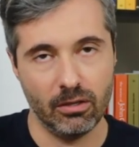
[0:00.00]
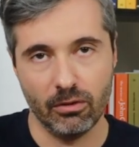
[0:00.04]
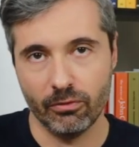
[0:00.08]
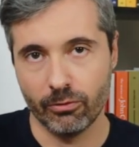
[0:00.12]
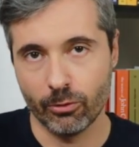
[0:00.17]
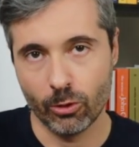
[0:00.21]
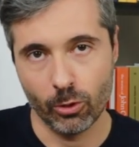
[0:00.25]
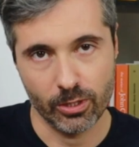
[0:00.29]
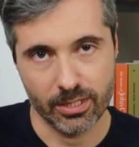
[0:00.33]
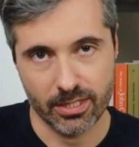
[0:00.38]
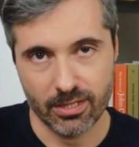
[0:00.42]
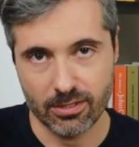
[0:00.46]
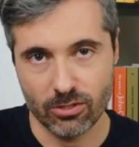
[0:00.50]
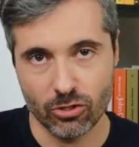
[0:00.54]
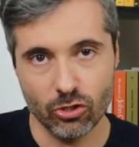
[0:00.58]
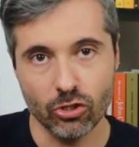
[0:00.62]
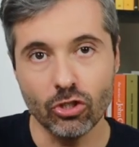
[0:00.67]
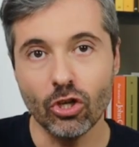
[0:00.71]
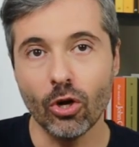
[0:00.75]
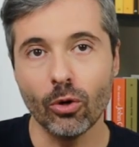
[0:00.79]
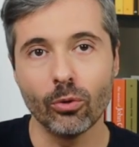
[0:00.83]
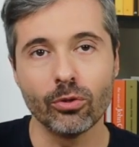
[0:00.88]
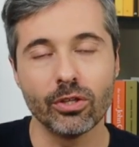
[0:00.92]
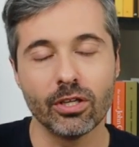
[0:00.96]
Of course, as
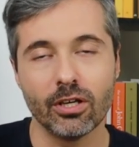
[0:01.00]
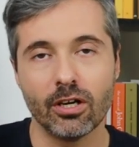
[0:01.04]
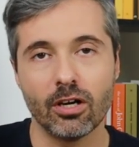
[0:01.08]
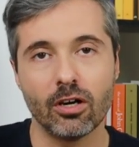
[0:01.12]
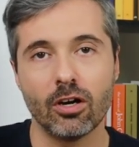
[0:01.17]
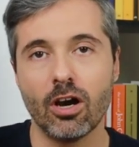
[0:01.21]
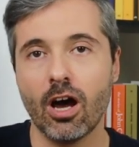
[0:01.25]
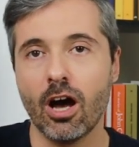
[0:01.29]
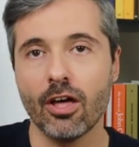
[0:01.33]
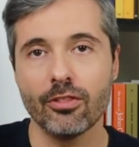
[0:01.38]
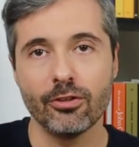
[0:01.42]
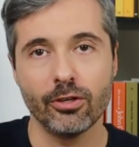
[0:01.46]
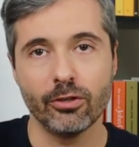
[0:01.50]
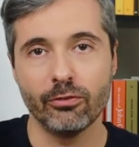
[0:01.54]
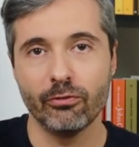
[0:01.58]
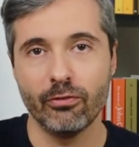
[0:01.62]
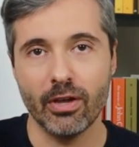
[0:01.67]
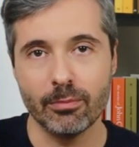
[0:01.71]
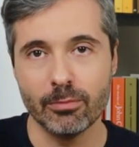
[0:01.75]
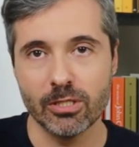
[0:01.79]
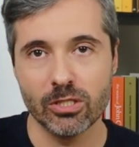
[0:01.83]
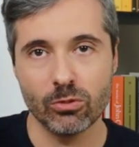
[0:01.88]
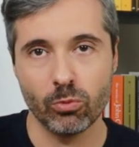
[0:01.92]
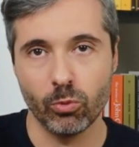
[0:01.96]
you know, there are other
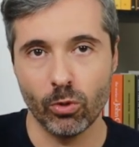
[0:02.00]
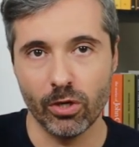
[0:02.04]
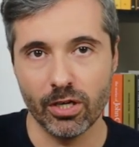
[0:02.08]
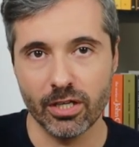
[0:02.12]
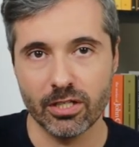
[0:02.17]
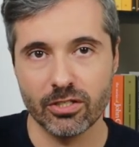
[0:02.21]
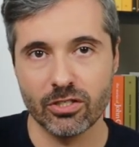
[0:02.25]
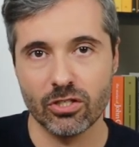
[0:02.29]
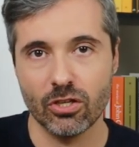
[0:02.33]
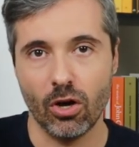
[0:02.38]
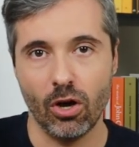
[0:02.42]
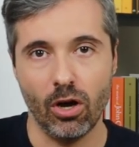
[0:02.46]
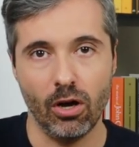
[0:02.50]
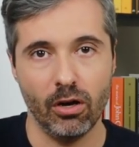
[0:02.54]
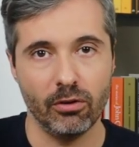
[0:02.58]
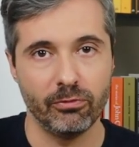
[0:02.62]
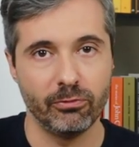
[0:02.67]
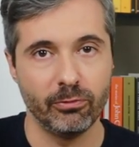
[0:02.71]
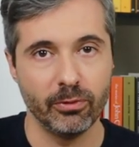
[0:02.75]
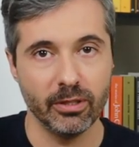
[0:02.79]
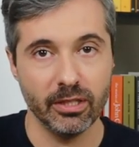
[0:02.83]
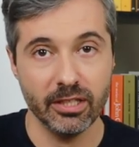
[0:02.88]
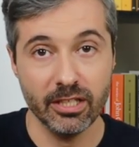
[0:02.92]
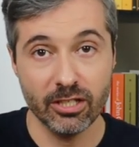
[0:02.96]
famous works
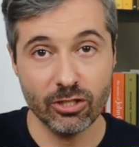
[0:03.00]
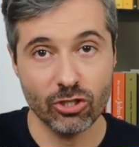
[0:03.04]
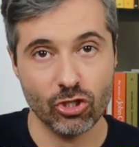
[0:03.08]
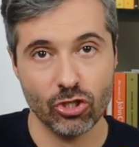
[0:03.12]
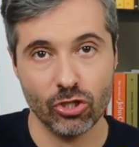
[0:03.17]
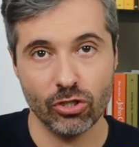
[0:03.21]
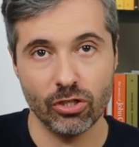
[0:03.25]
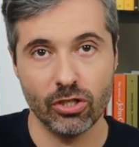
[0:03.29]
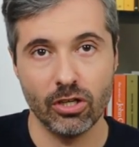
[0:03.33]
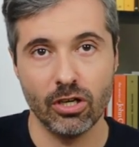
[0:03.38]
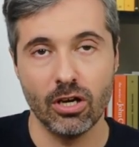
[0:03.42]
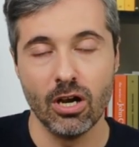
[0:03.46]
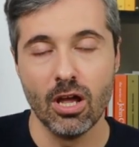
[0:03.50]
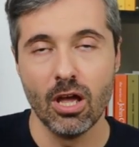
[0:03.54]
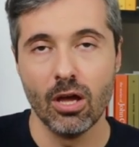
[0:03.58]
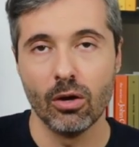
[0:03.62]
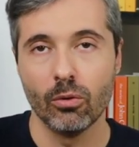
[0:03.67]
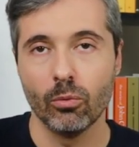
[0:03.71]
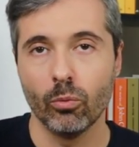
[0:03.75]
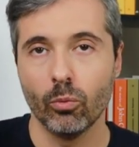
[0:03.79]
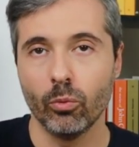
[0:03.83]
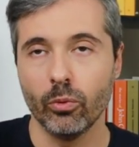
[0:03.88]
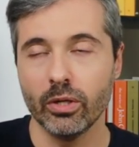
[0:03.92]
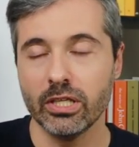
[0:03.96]
of literature
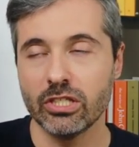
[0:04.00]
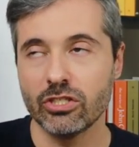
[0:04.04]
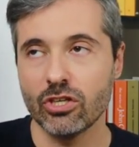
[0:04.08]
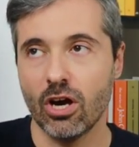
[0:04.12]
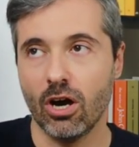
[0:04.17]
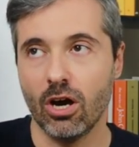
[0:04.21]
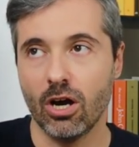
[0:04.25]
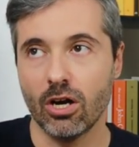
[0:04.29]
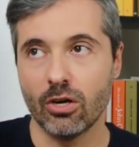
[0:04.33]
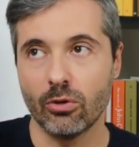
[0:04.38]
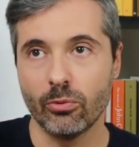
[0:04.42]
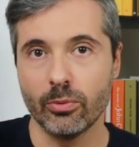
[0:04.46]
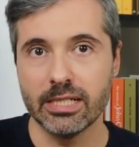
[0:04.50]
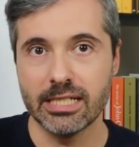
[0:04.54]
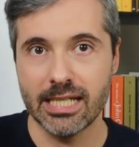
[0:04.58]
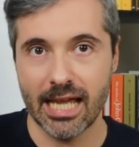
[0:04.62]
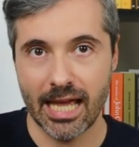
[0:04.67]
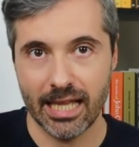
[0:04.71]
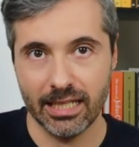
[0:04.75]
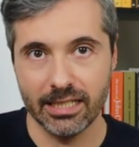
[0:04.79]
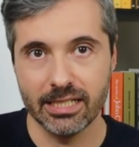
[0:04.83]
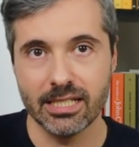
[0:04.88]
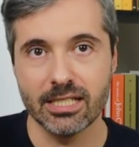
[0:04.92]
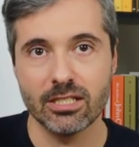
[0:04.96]
which are
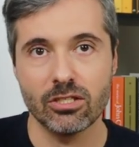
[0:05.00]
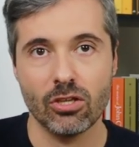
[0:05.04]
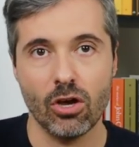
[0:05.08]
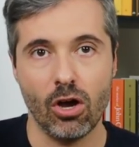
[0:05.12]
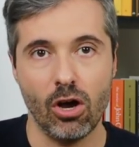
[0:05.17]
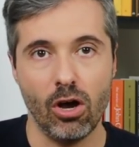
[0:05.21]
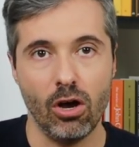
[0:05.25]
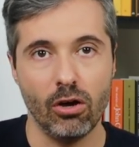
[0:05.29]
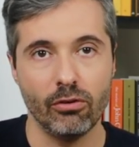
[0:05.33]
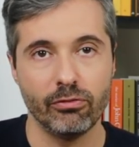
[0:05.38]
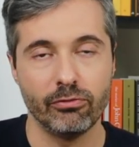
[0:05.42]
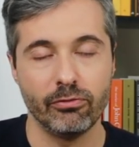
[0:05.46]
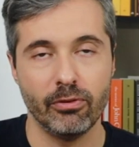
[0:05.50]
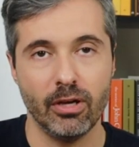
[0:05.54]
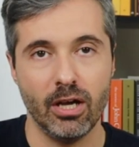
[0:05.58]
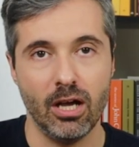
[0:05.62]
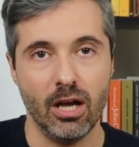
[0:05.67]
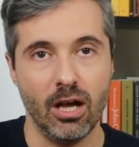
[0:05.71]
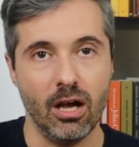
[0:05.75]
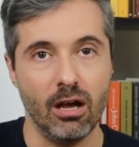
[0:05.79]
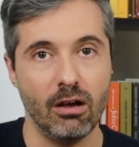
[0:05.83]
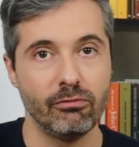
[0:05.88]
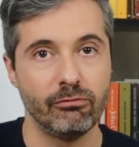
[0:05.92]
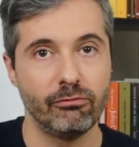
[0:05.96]
retellings
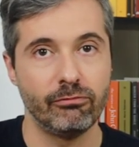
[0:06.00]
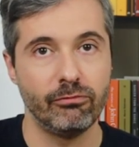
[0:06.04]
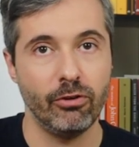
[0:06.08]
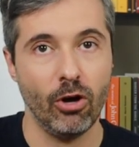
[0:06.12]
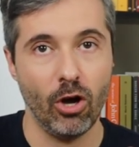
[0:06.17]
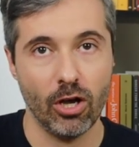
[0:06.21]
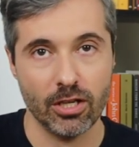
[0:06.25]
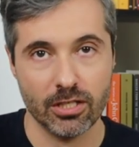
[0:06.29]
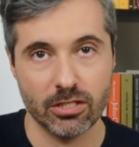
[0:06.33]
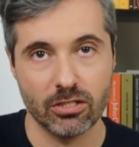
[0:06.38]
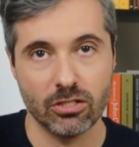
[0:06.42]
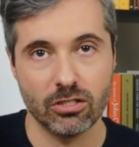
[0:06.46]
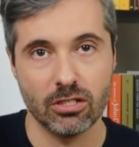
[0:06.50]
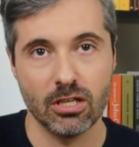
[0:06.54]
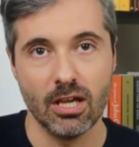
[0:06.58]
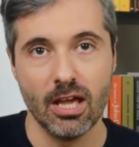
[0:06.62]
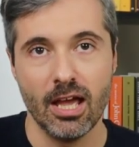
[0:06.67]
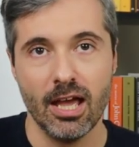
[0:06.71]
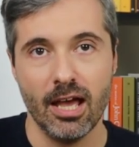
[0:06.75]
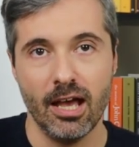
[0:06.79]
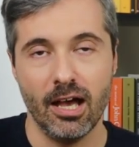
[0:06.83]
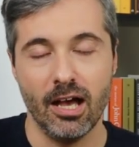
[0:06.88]
of Faust.